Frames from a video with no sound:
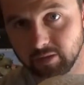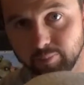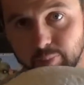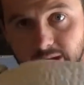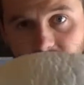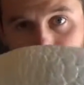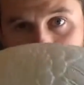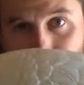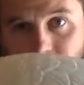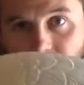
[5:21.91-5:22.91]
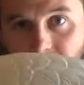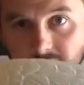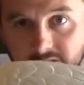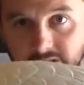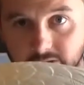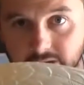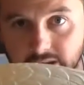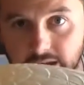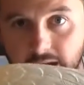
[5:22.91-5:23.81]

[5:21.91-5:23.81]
to pick up and put out every single day.